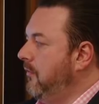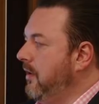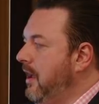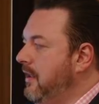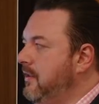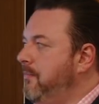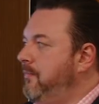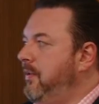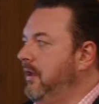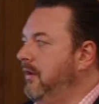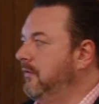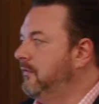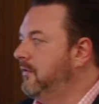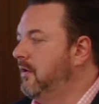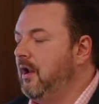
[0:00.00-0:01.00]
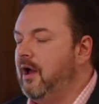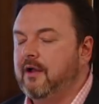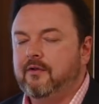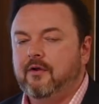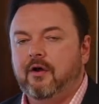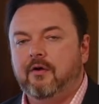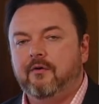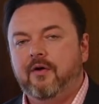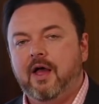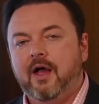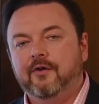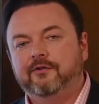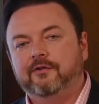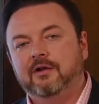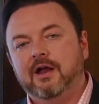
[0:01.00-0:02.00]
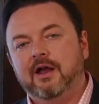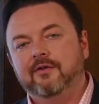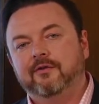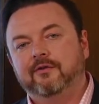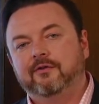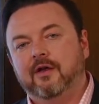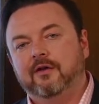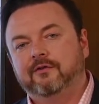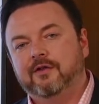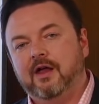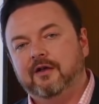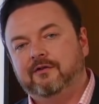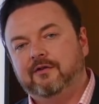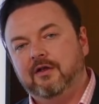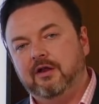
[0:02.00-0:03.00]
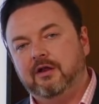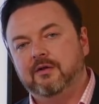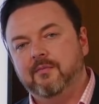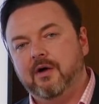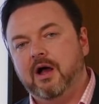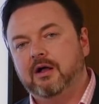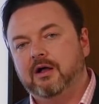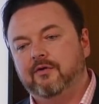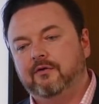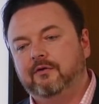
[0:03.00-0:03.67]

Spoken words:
we had the biggest glut of house and land estates hitting the market.